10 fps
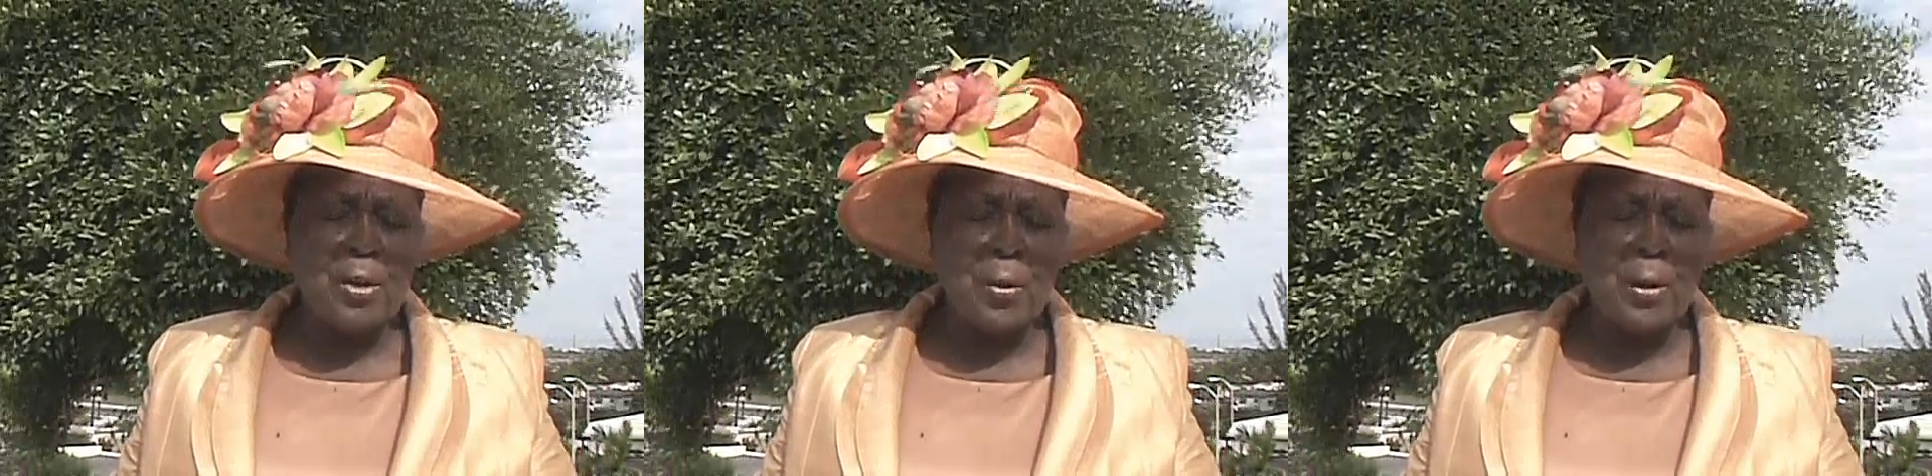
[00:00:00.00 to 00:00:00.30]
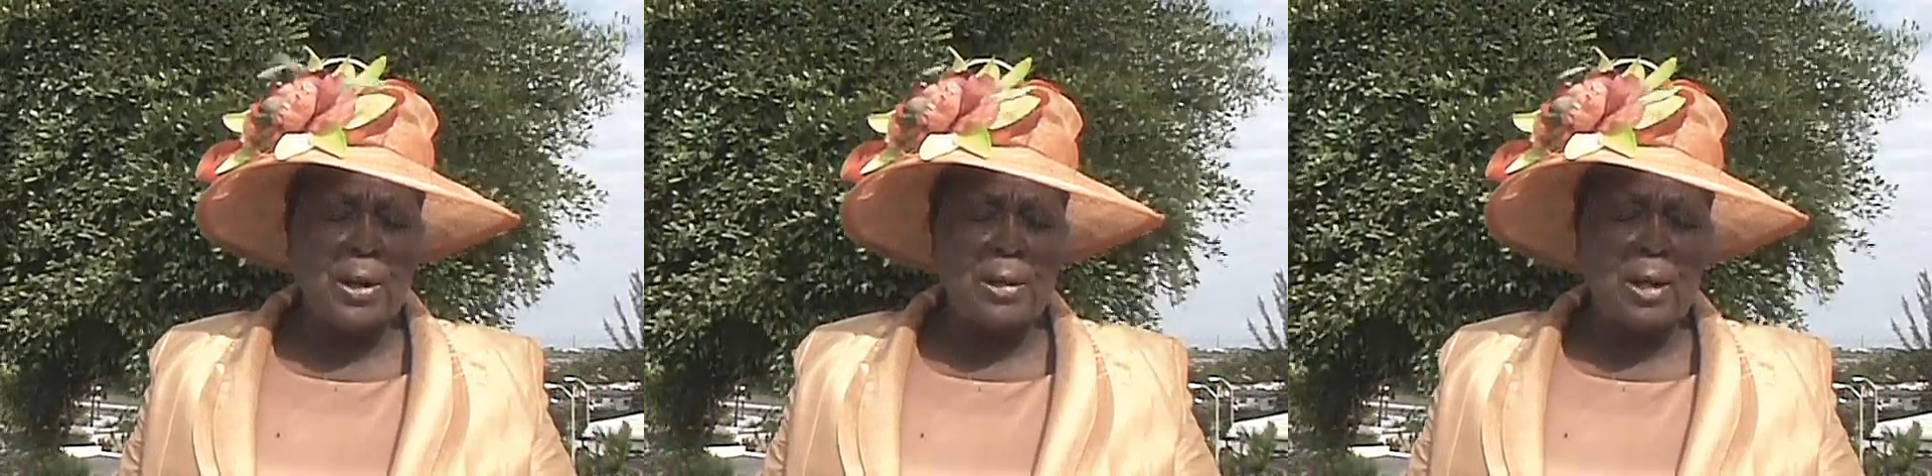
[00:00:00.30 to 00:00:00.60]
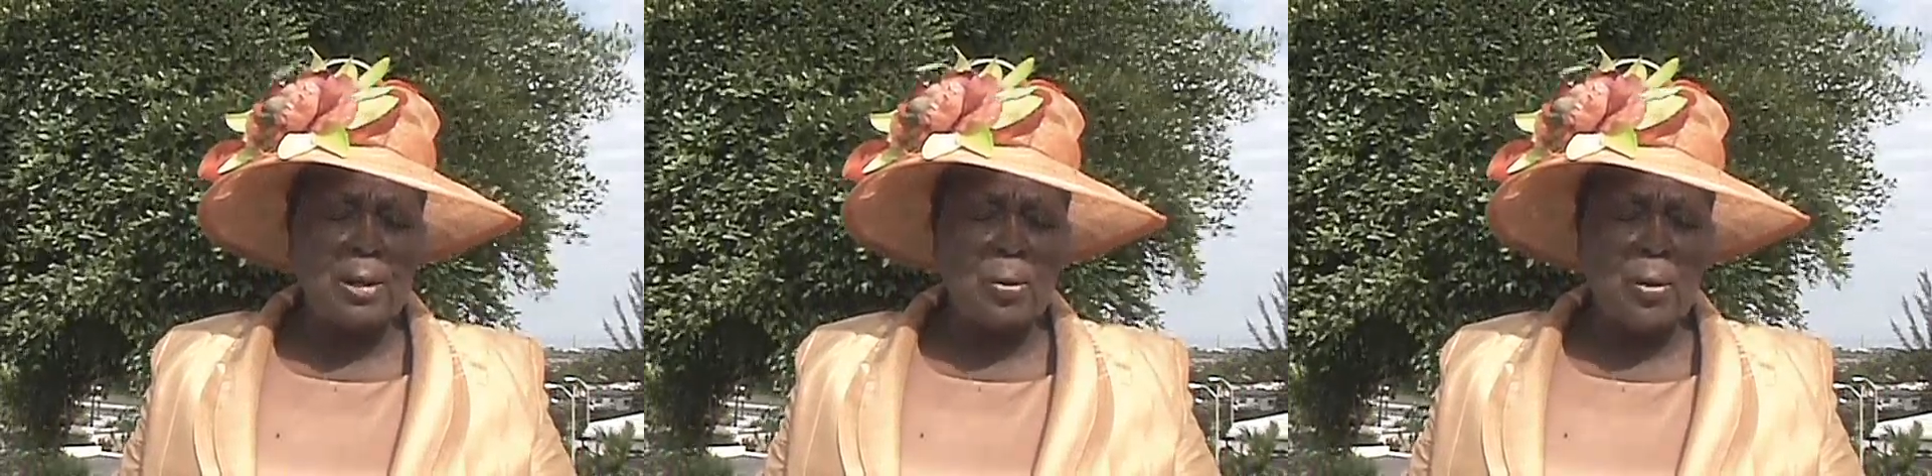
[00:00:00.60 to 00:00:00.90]
knowing
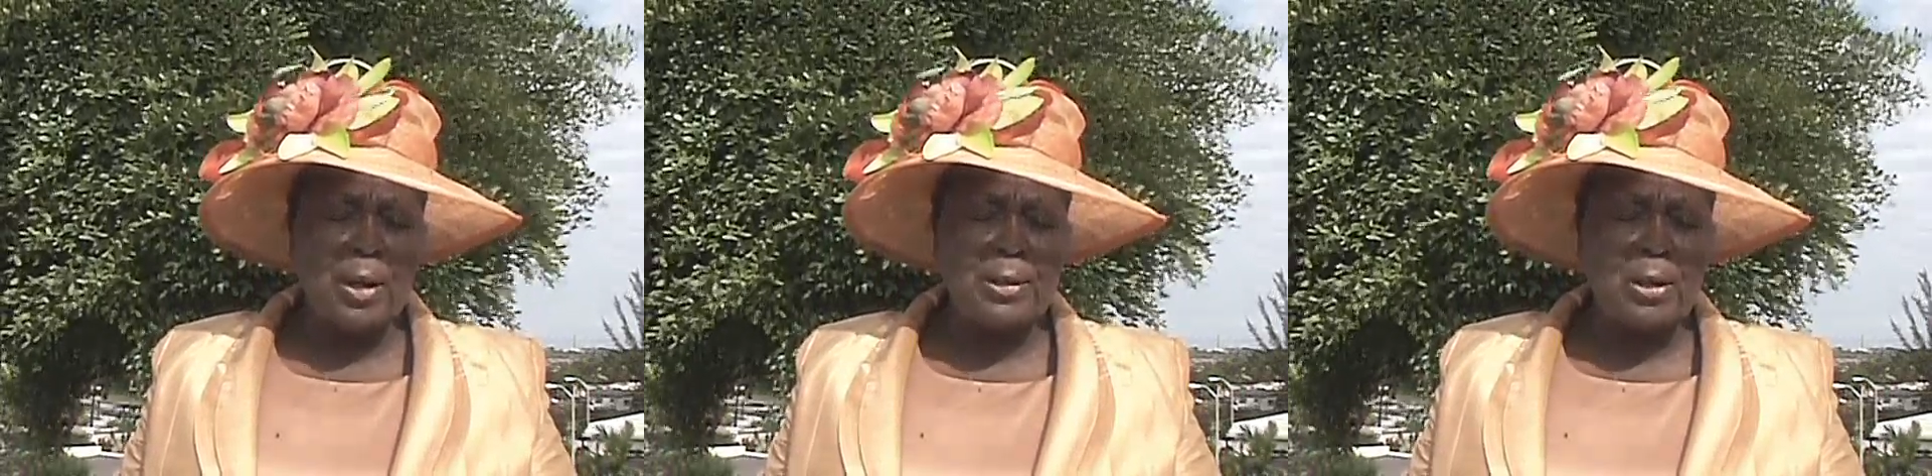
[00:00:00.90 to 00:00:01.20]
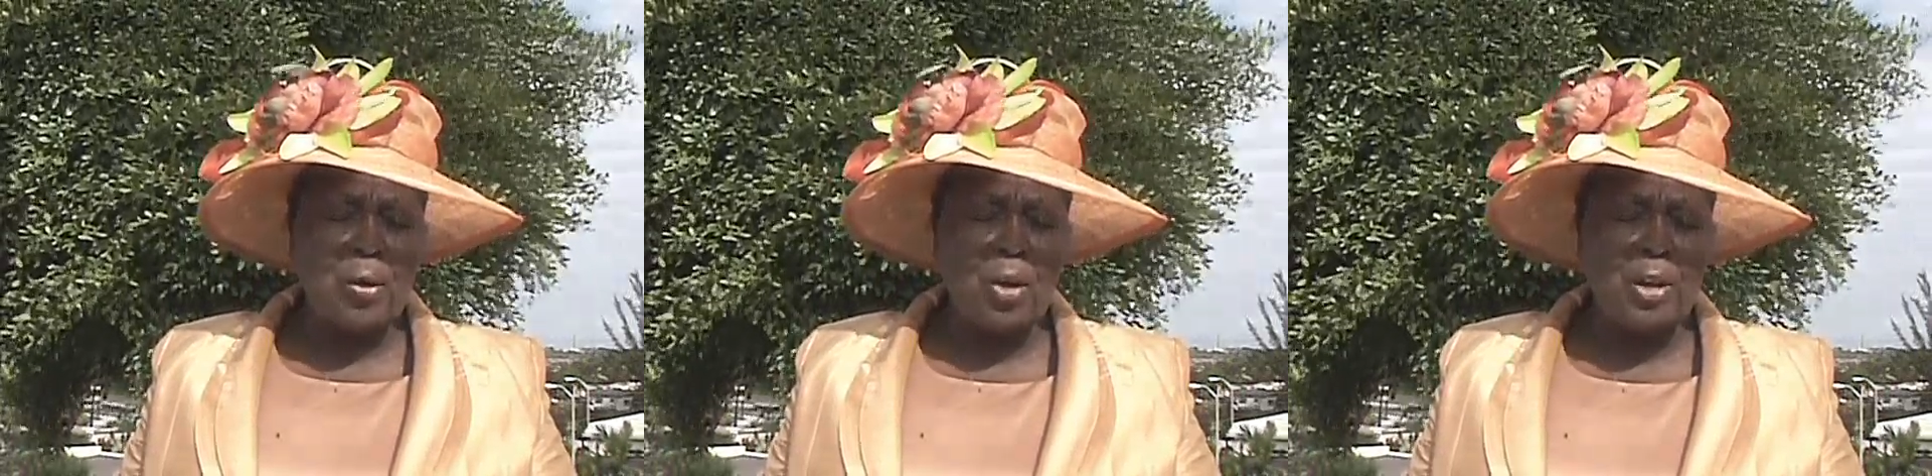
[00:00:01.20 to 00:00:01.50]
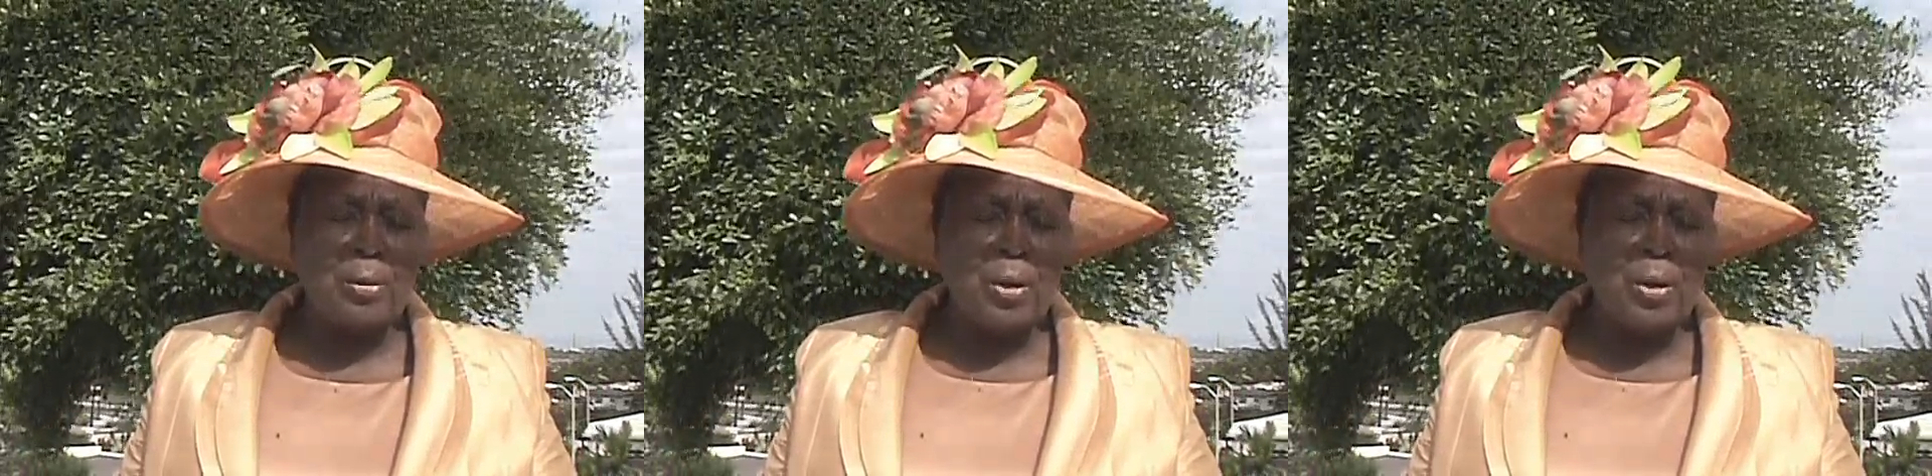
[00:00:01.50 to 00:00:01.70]
that, Lord, the Lord